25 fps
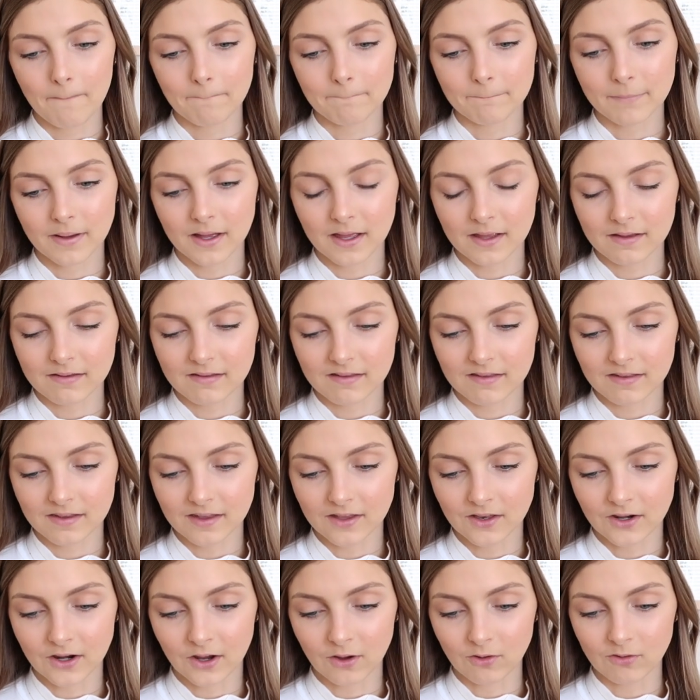But,
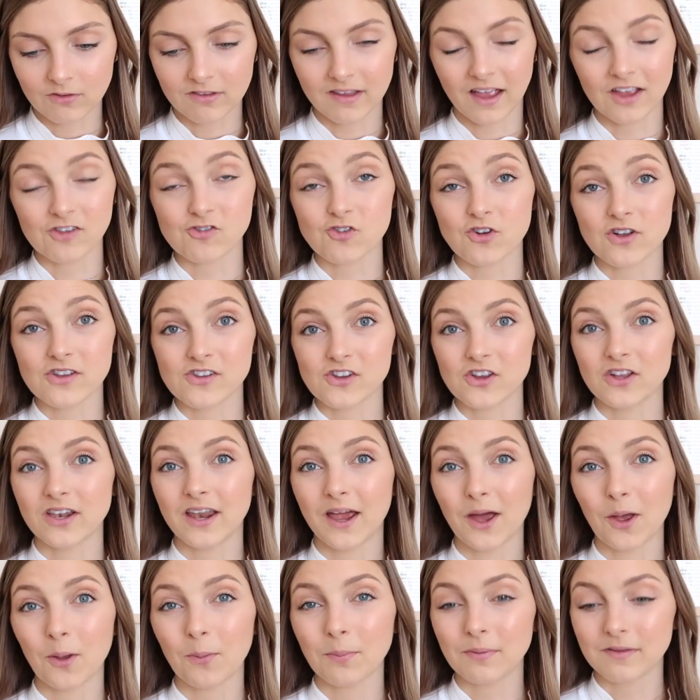you know, saturation
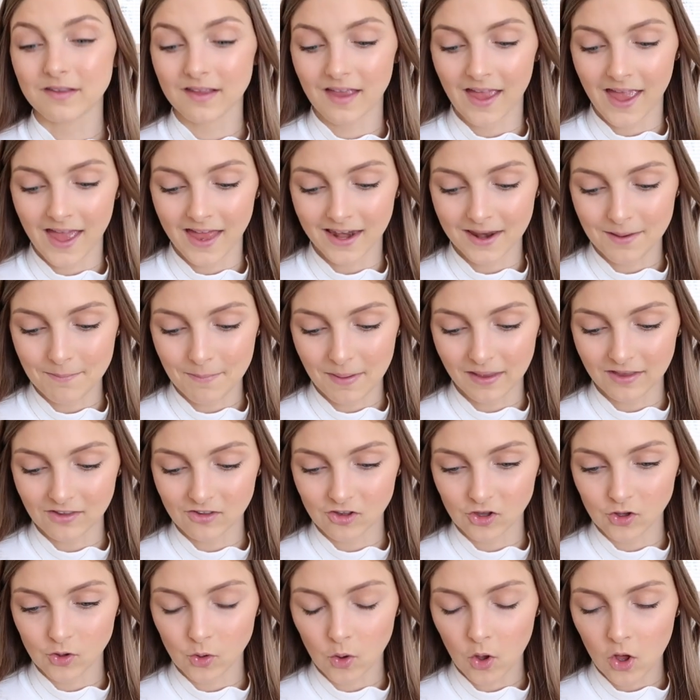helps and it
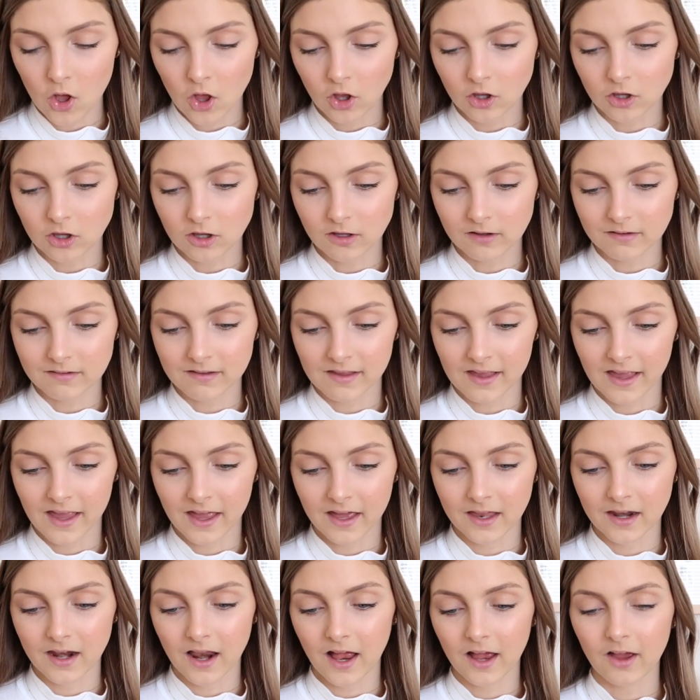makes you look
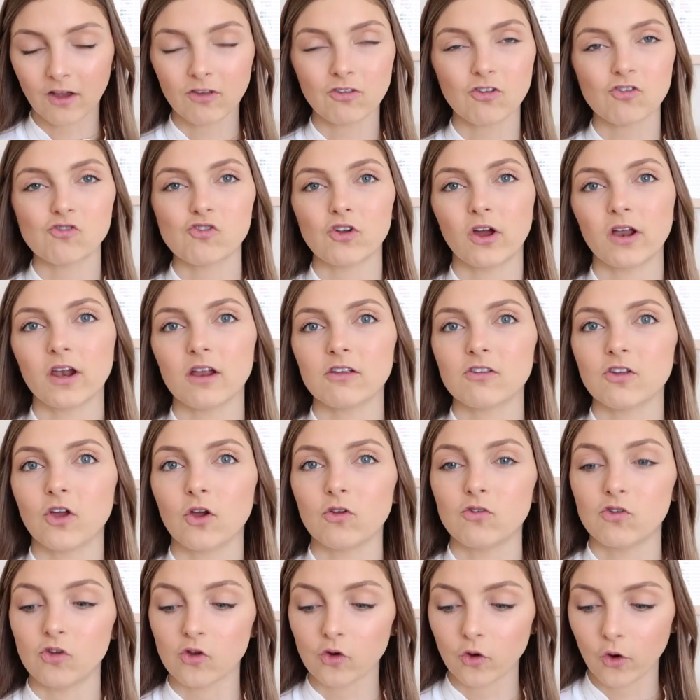tan. I also try not to
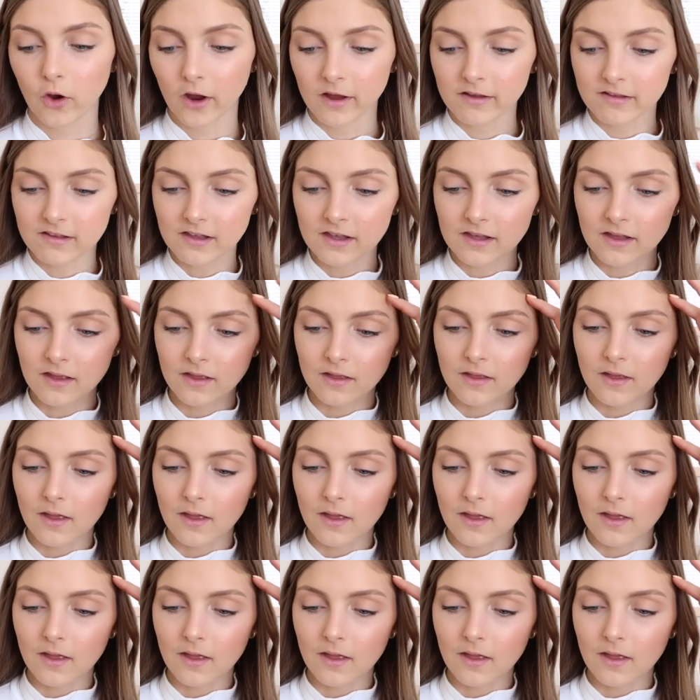go too crazy,